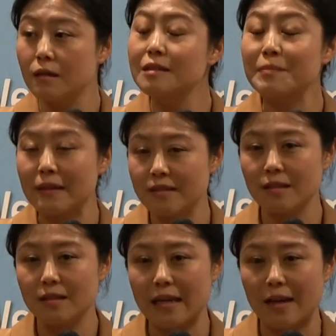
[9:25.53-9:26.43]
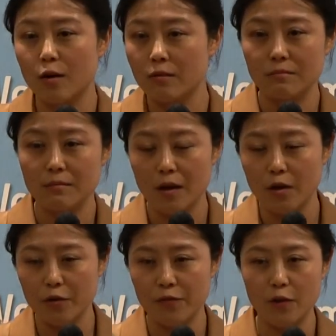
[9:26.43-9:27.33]
Depends on the day or how
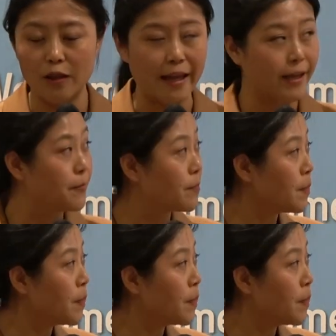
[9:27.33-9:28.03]
you feel like.